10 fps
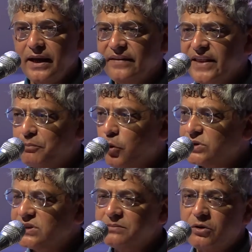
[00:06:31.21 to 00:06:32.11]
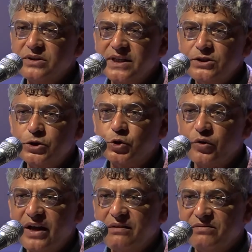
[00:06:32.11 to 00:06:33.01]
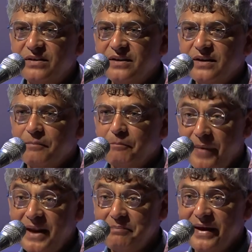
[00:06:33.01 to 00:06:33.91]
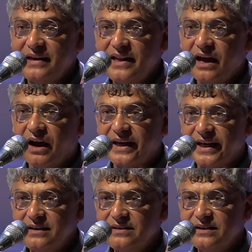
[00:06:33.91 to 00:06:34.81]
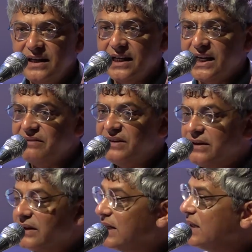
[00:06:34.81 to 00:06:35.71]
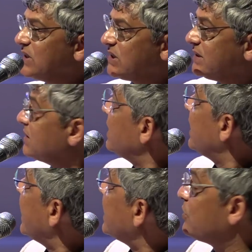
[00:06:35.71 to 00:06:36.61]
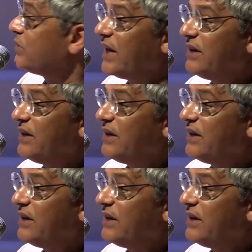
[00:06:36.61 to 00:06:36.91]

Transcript: In that process, about 10 to 12 men mainly are killed, leaving at least 8 to